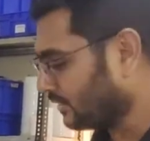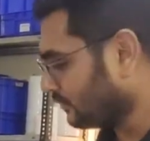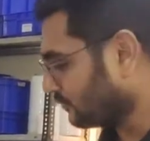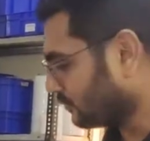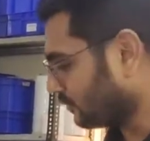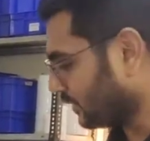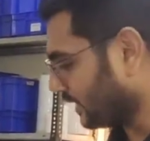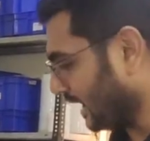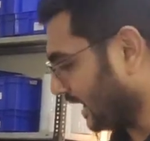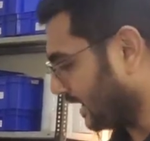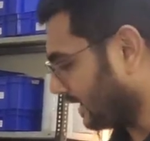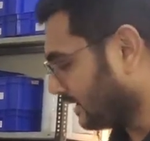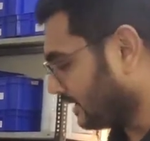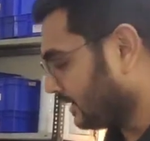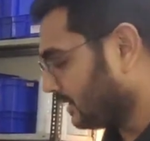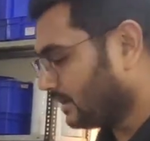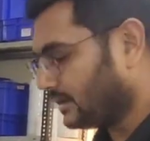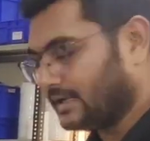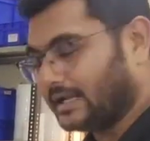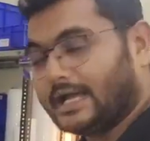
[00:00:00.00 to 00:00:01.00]
So yeah,
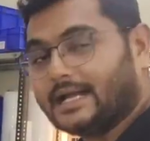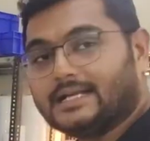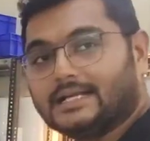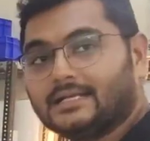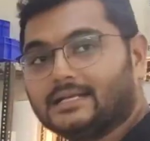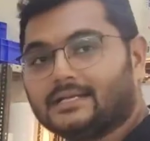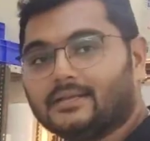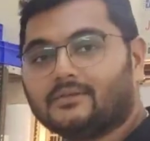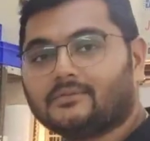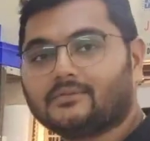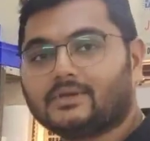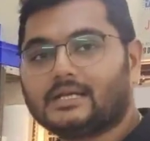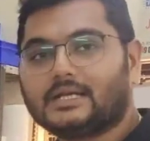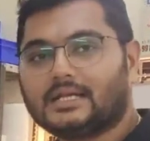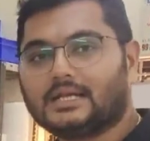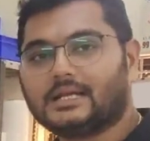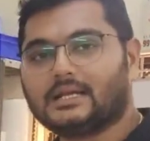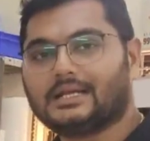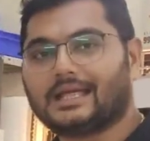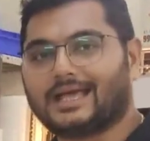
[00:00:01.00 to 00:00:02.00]
light
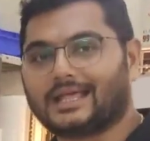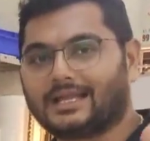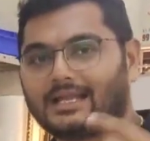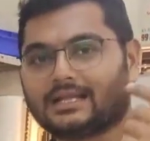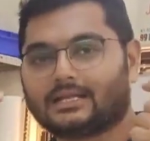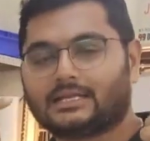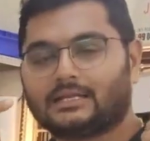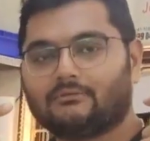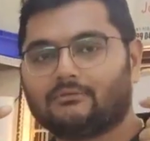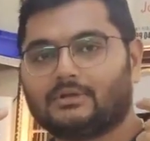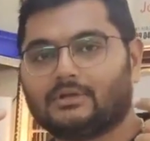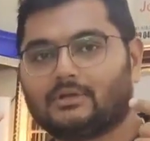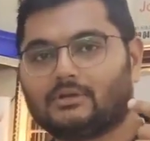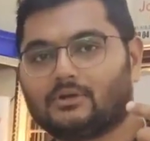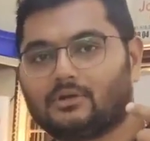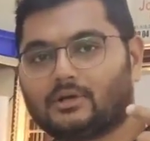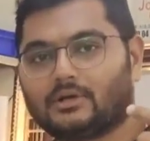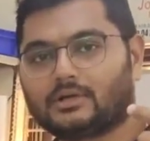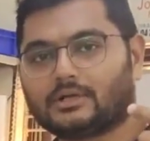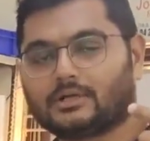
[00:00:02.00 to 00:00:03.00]
intensity directly will
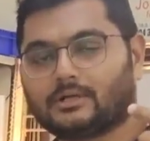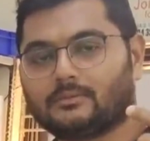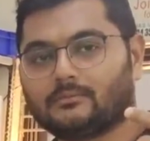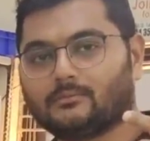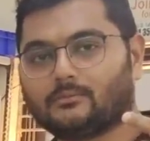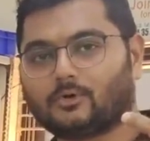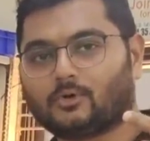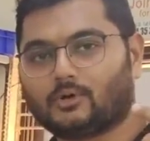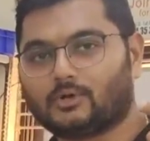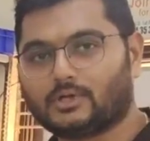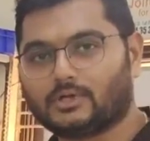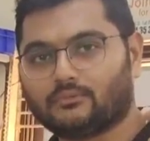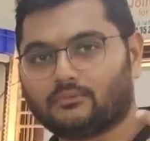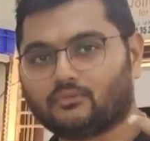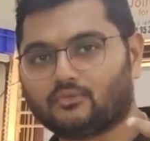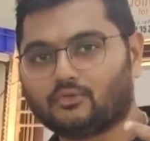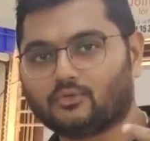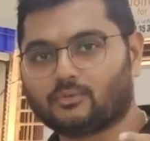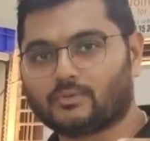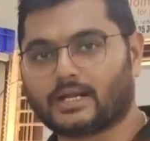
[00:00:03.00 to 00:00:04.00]
not come on the
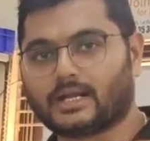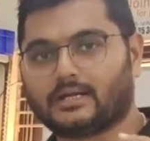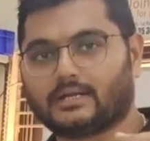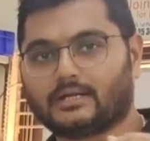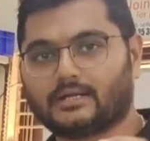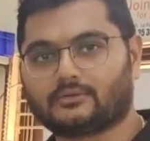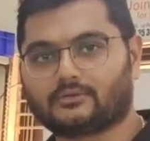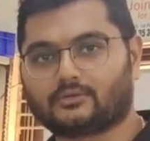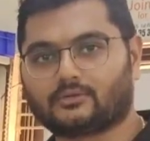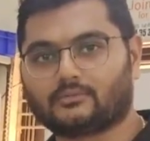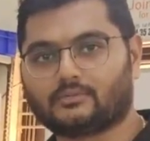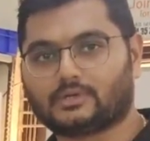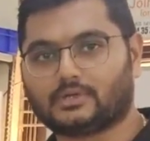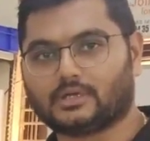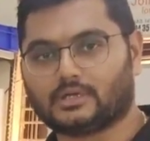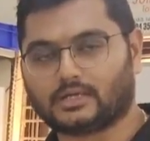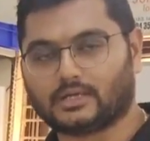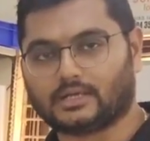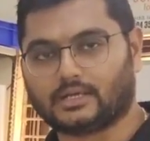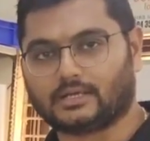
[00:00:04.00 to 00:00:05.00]
full brightness of
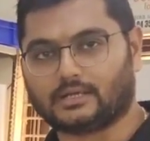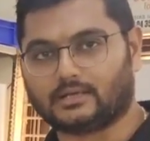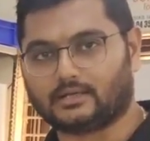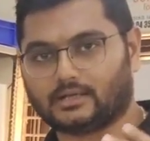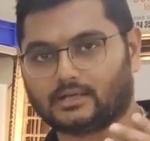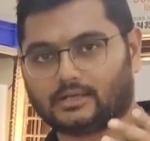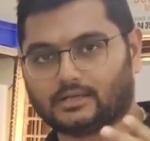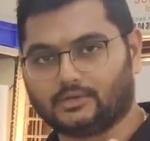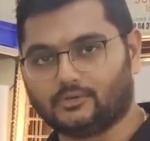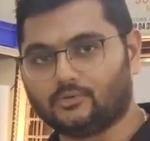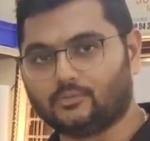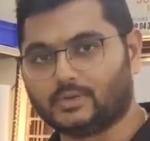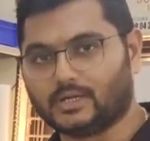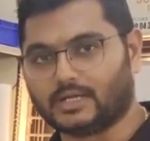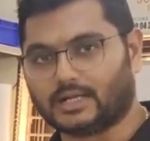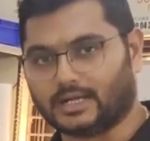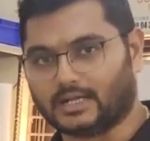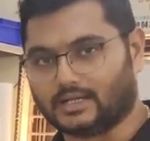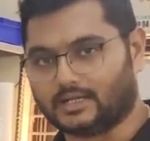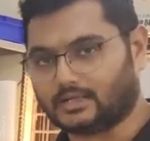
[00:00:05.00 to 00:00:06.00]
at
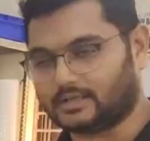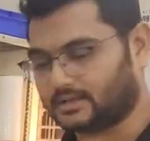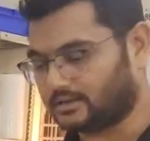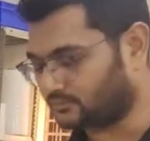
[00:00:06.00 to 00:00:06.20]
human eye.